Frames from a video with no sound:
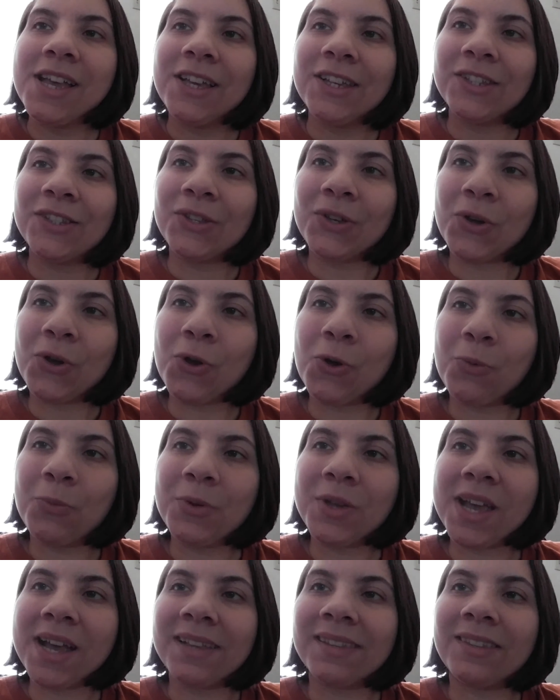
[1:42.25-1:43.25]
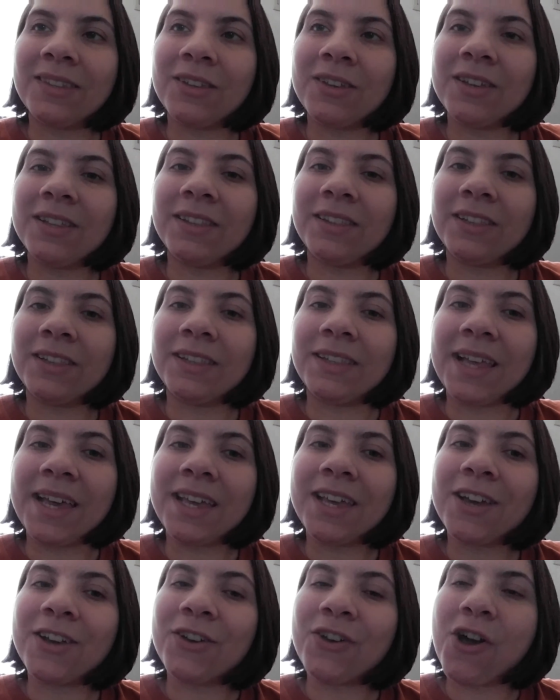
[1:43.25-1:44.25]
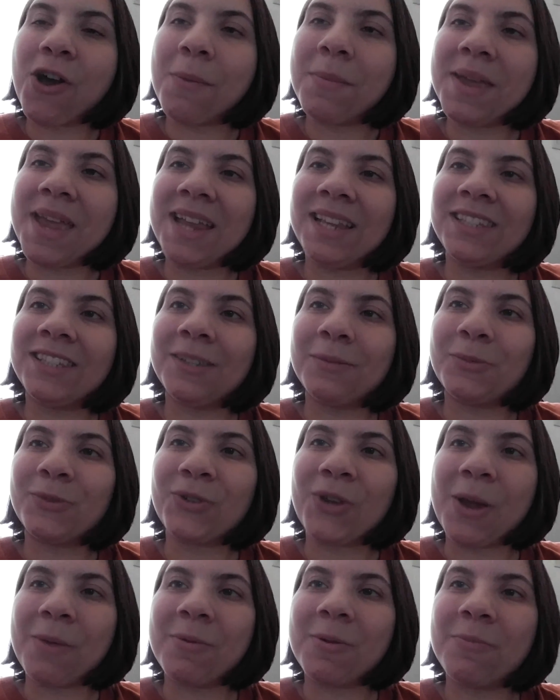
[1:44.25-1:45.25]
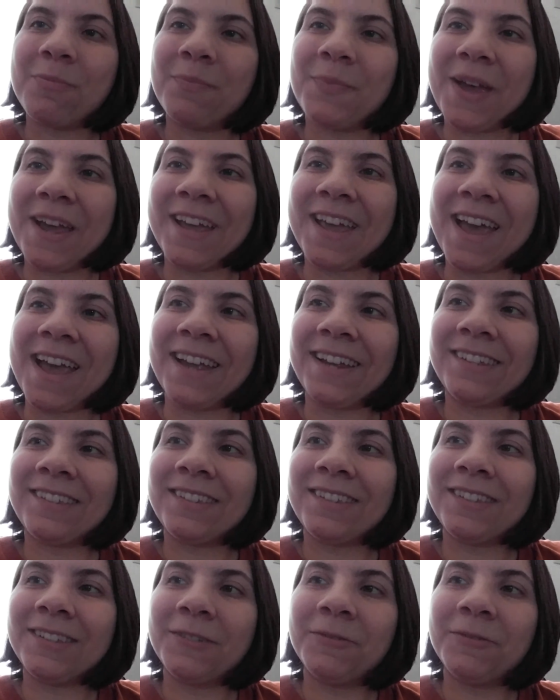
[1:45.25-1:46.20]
So hope you guys like, comment, and subscribe. Bye guys.